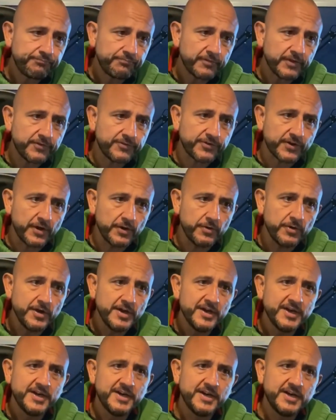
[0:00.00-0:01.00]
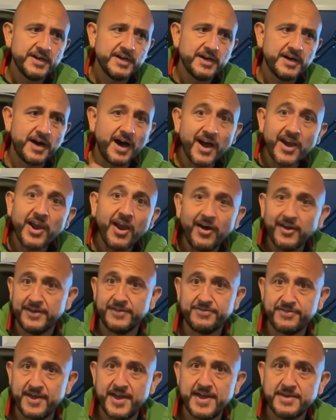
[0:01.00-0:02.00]
So I like
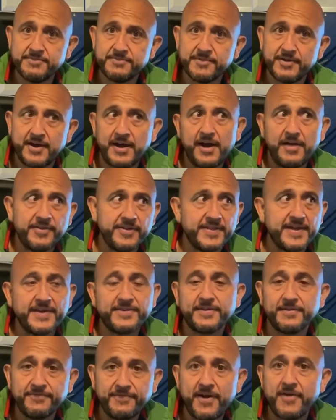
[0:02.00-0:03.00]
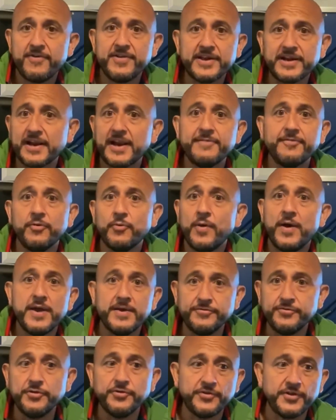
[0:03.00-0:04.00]
that. I think that's a very clever way
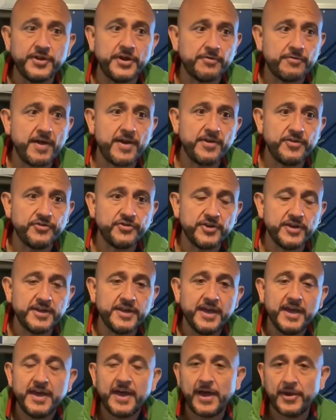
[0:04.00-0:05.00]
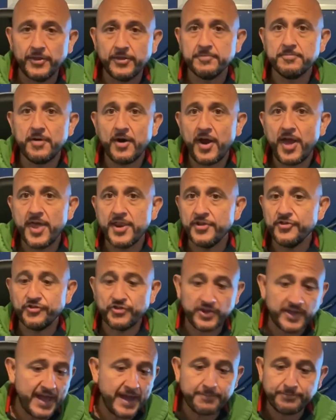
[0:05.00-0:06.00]
of using your energy. And on the
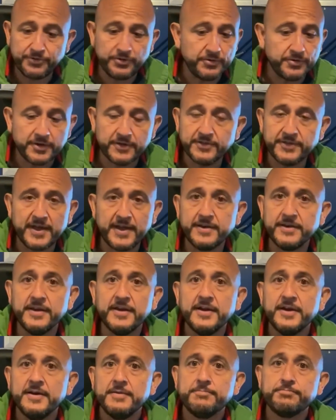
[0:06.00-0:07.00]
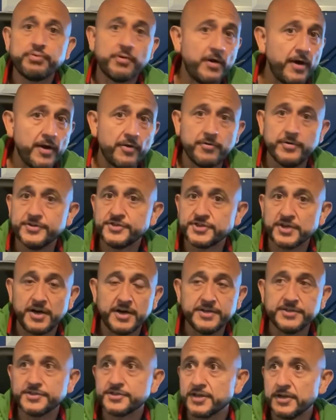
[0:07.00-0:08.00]
Myenergi app, you can then
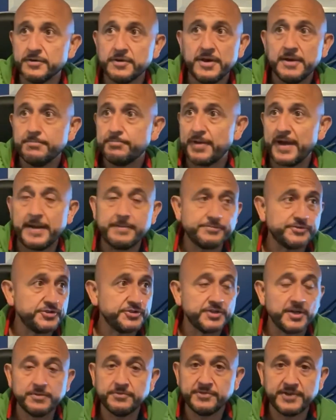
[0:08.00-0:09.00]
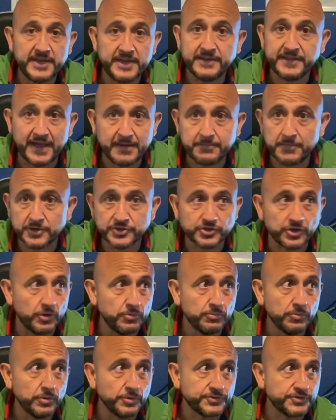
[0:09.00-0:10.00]
prioritize. So perhaps you don't need that much hot
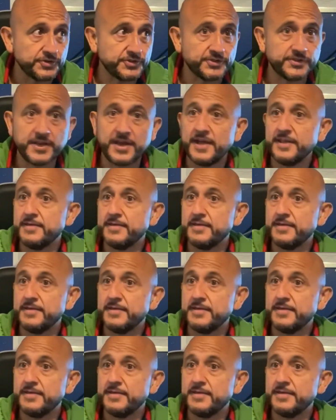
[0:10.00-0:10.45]
water today.